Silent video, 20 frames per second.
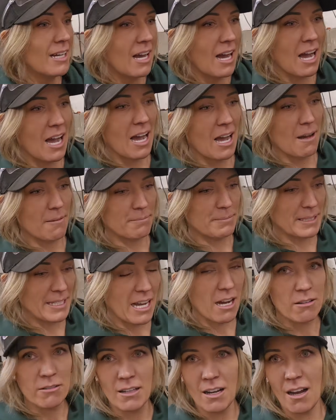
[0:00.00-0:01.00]
But
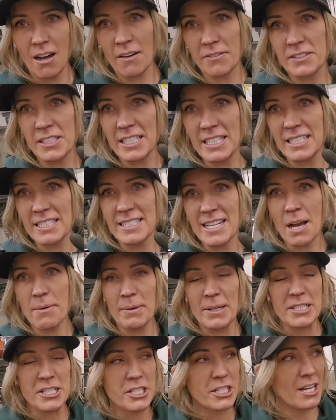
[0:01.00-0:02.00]
now off to eat a
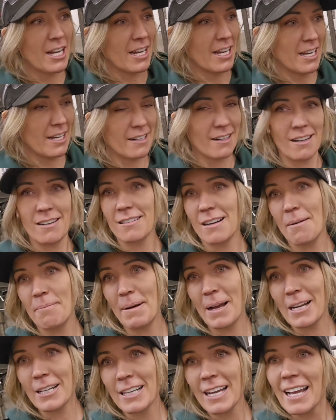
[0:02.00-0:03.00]
sandwich, and I'll come
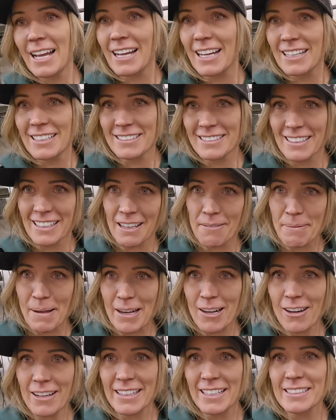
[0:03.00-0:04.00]
back and get
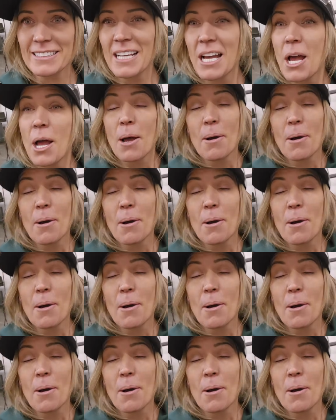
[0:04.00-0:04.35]
back on it.